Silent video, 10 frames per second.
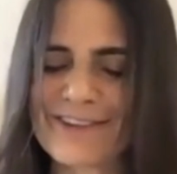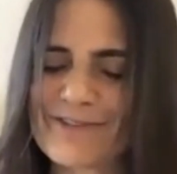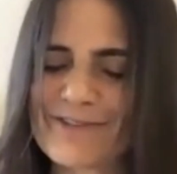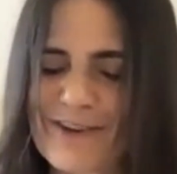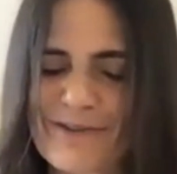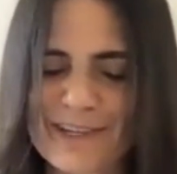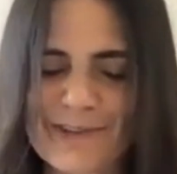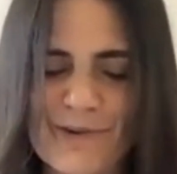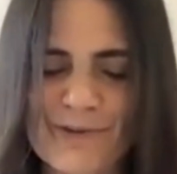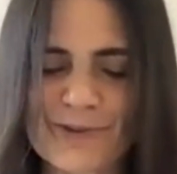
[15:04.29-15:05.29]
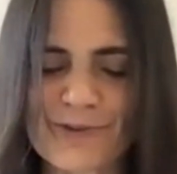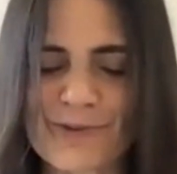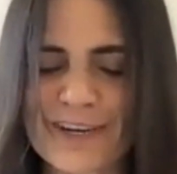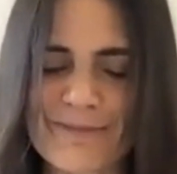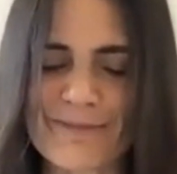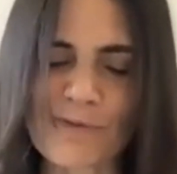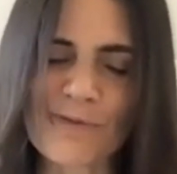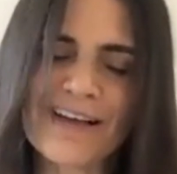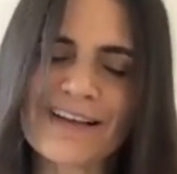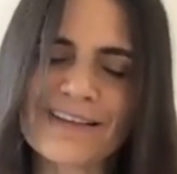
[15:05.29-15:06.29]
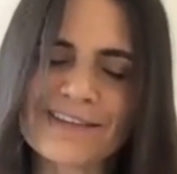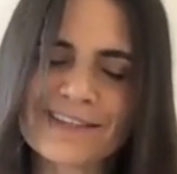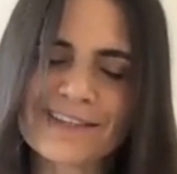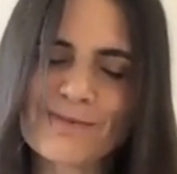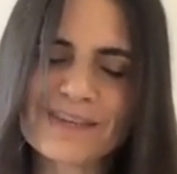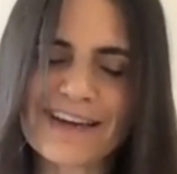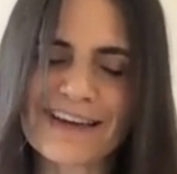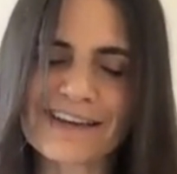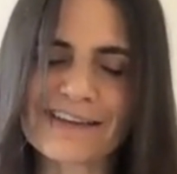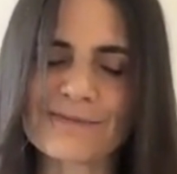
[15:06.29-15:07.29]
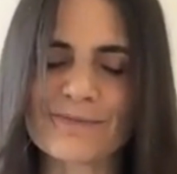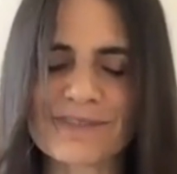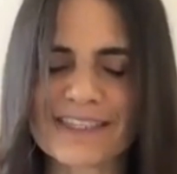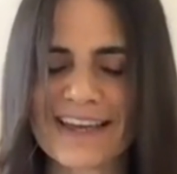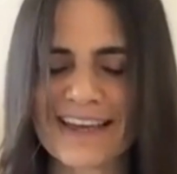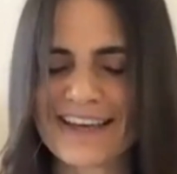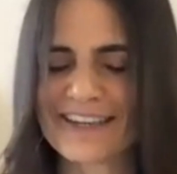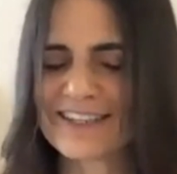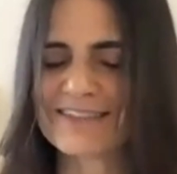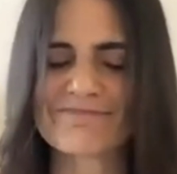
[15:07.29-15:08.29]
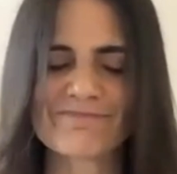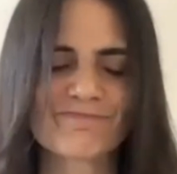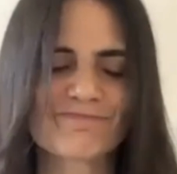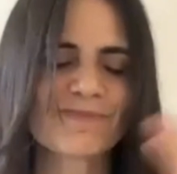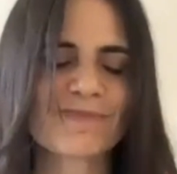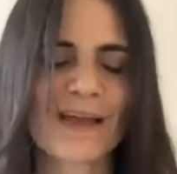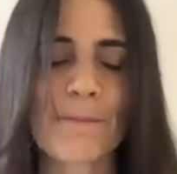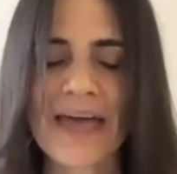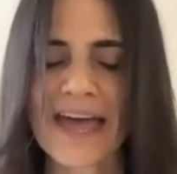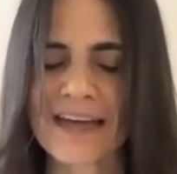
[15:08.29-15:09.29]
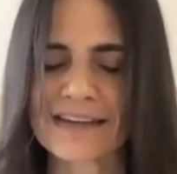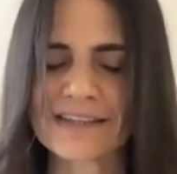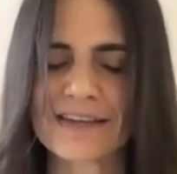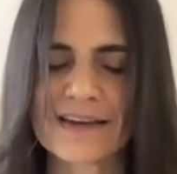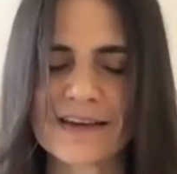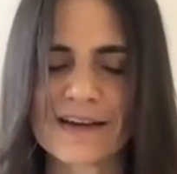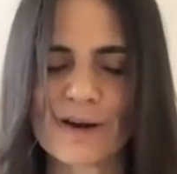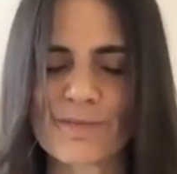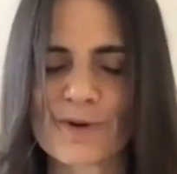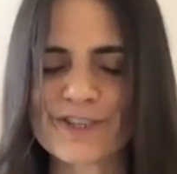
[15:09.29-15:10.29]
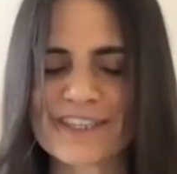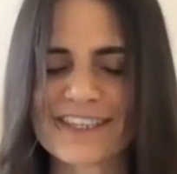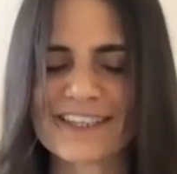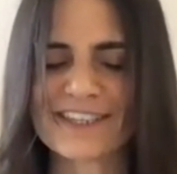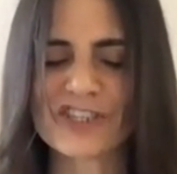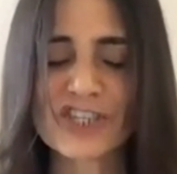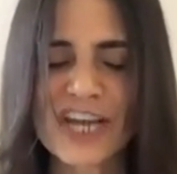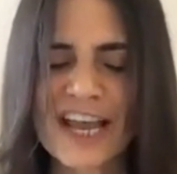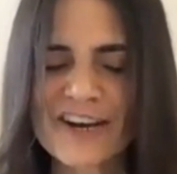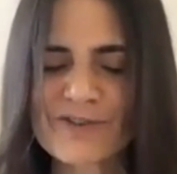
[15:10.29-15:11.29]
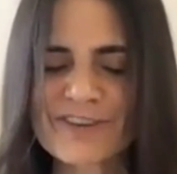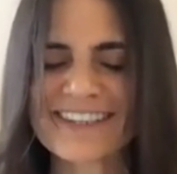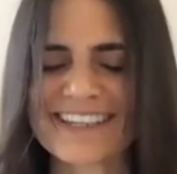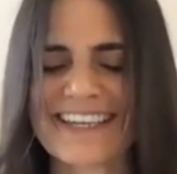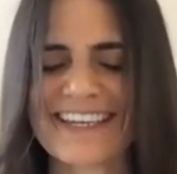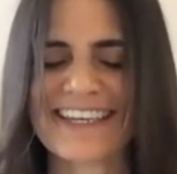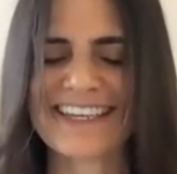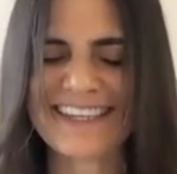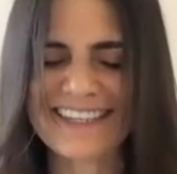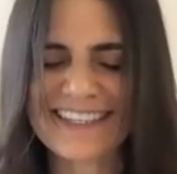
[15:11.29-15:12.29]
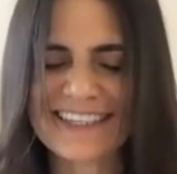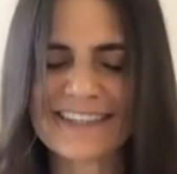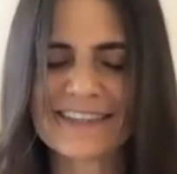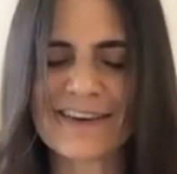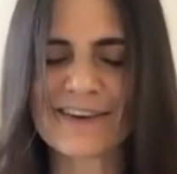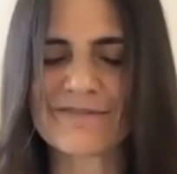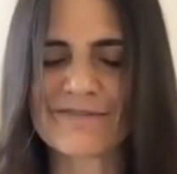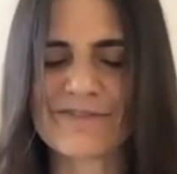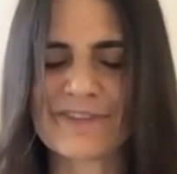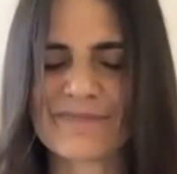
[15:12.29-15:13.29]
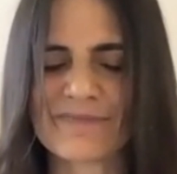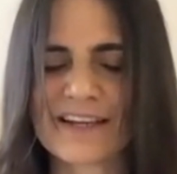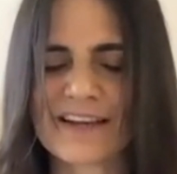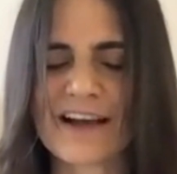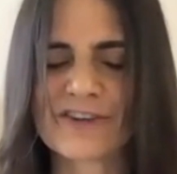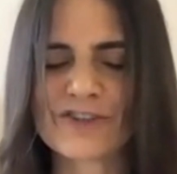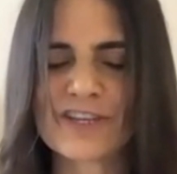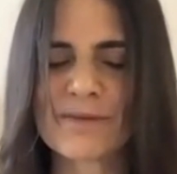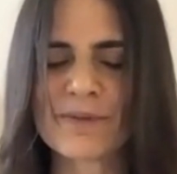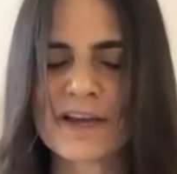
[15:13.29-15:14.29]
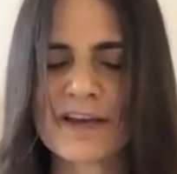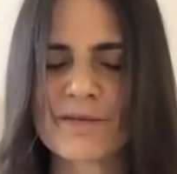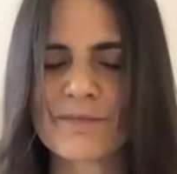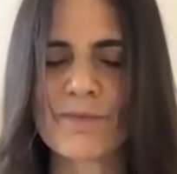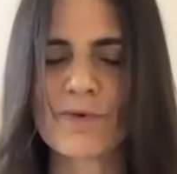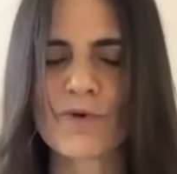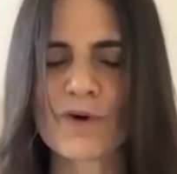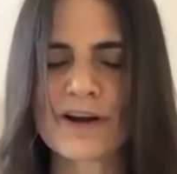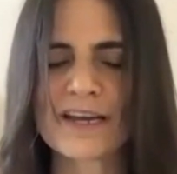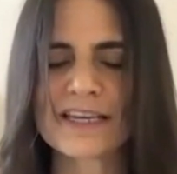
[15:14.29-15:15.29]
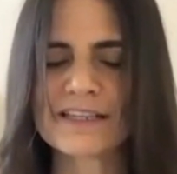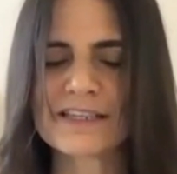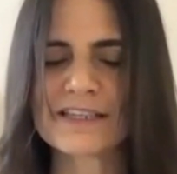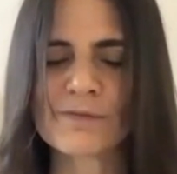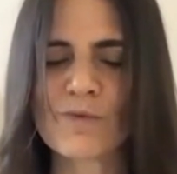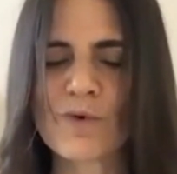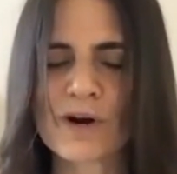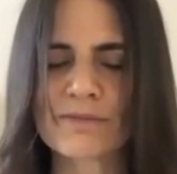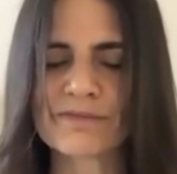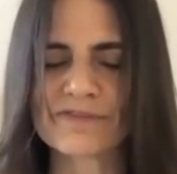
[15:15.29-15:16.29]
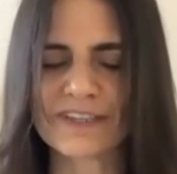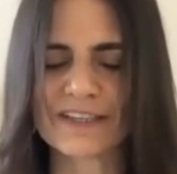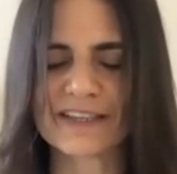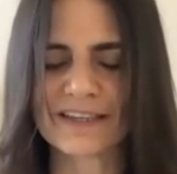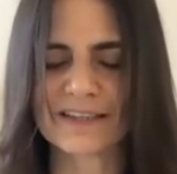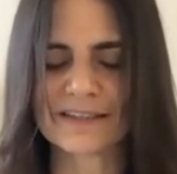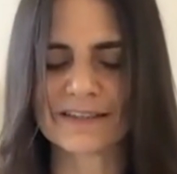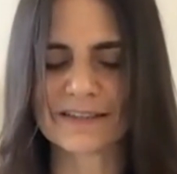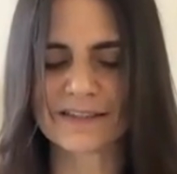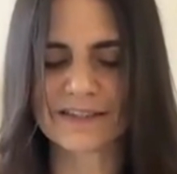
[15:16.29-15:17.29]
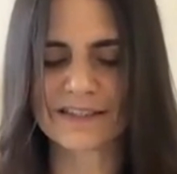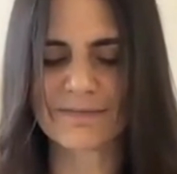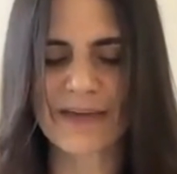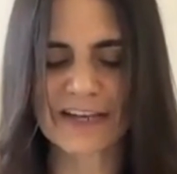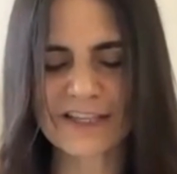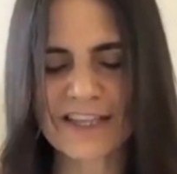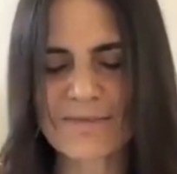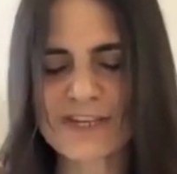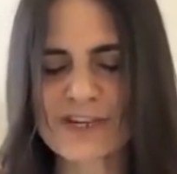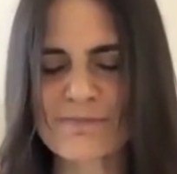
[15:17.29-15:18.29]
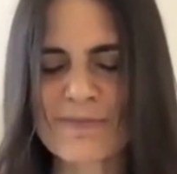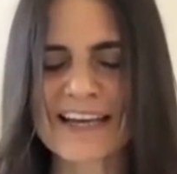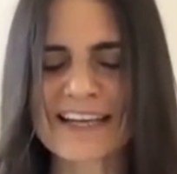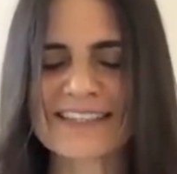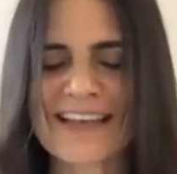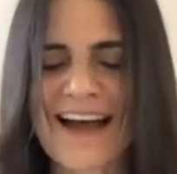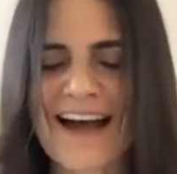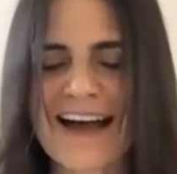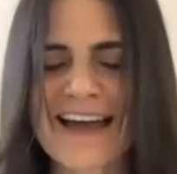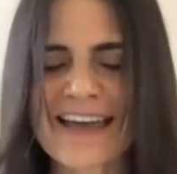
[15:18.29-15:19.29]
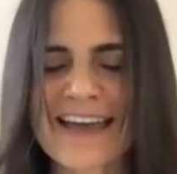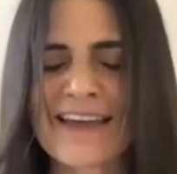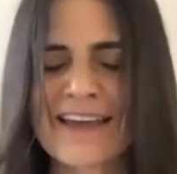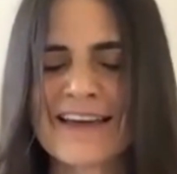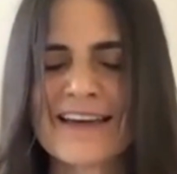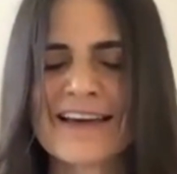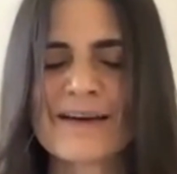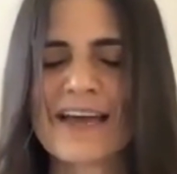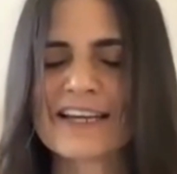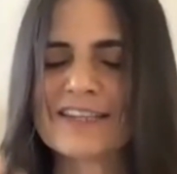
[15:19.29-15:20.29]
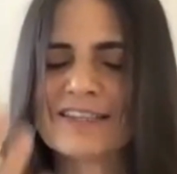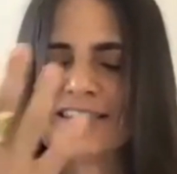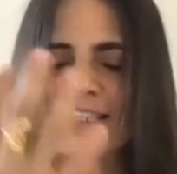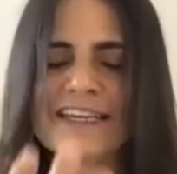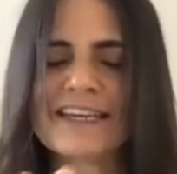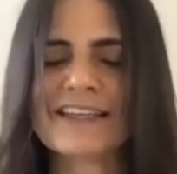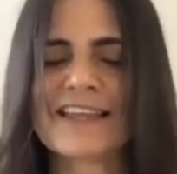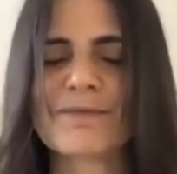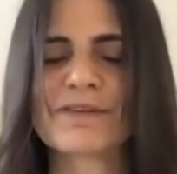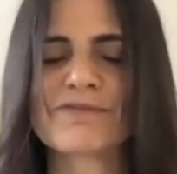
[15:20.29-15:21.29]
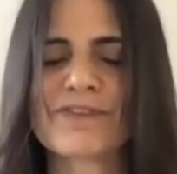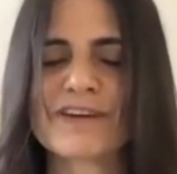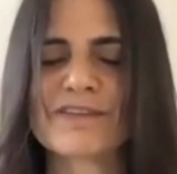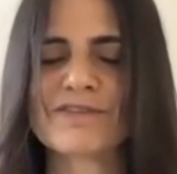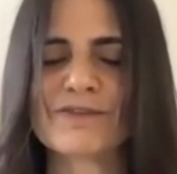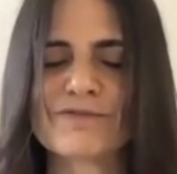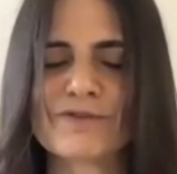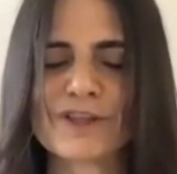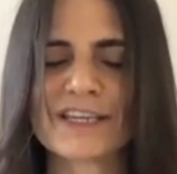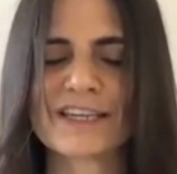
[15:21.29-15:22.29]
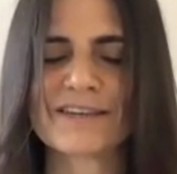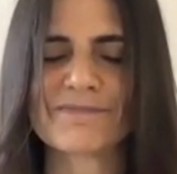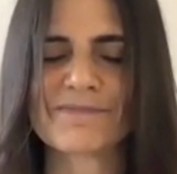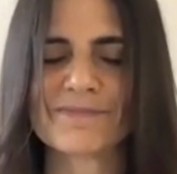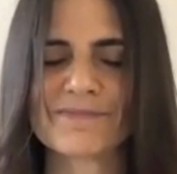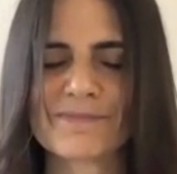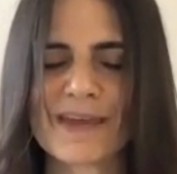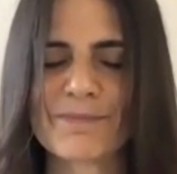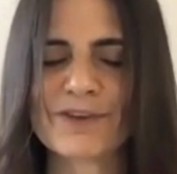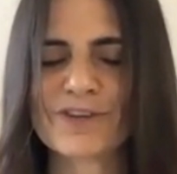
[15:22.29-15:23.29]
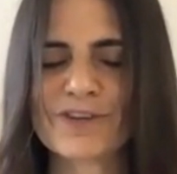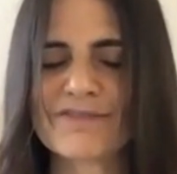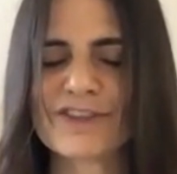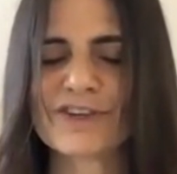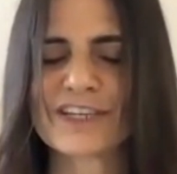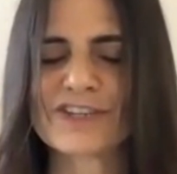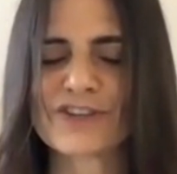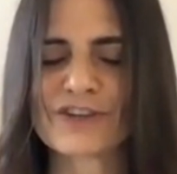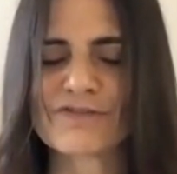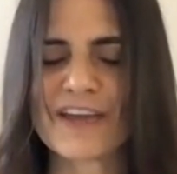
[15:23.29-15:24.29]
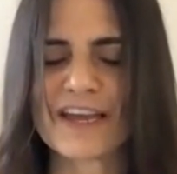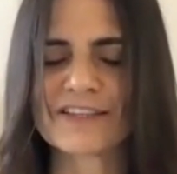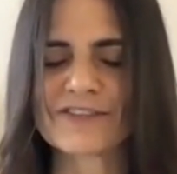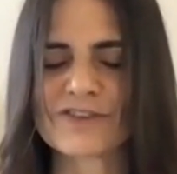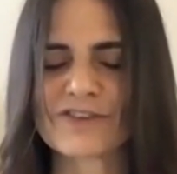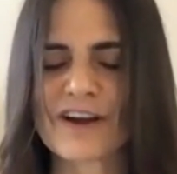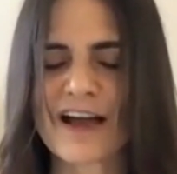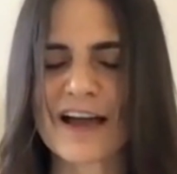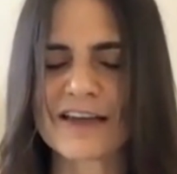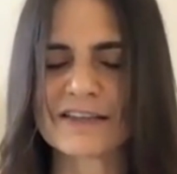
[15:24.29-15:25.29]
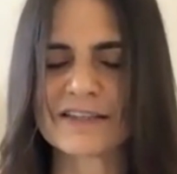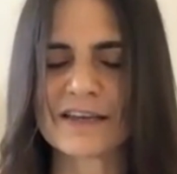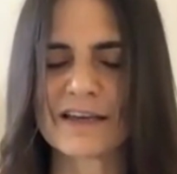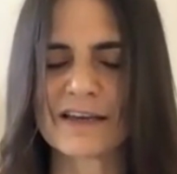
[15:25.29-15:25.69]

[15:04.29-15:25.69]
Don't go into a whole story about, well, sometimes. Just a pet, a person generally easy to love that conjures up more easy, warm feelings. And just imagine them in your mind's eye. Imagine seeing them in front of you fully. Maybe you could even look into their face or their eyes.